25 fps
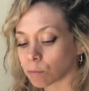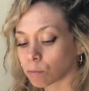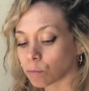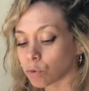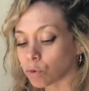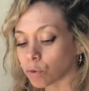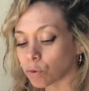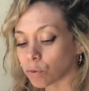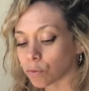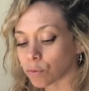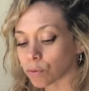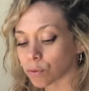
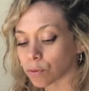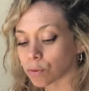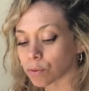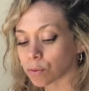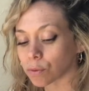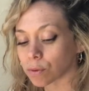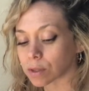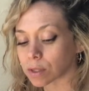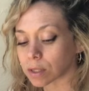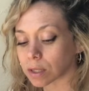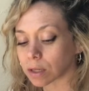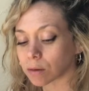move
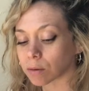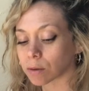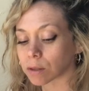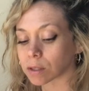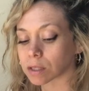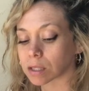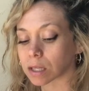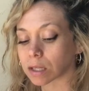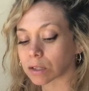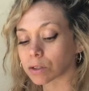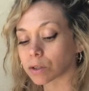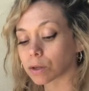through a
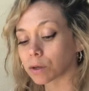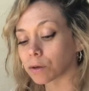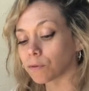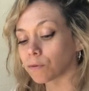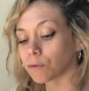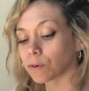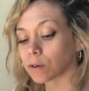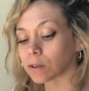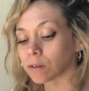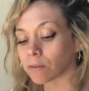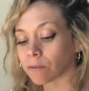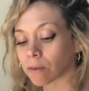sequence that's good
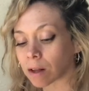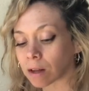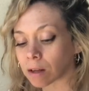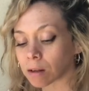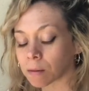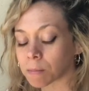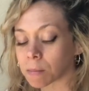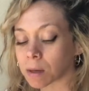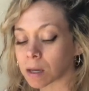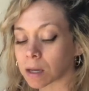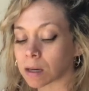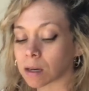for
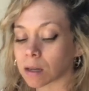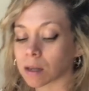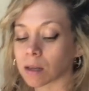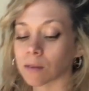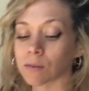development,